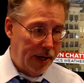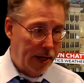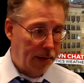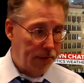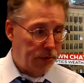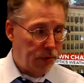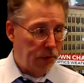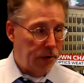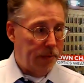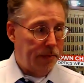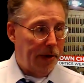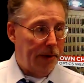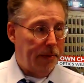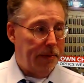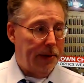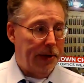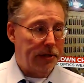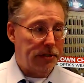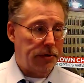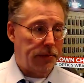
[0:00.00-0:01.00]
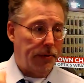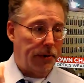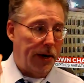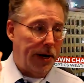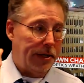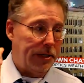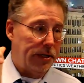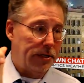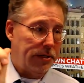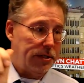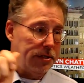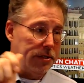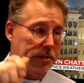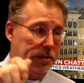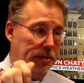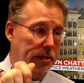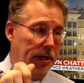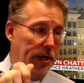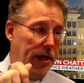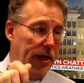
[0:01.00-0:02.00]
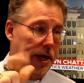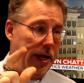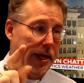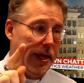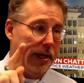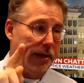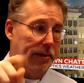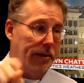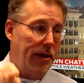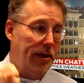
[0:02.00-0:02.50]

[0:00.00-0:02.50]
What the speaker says: I'm doing my best to practice ASL,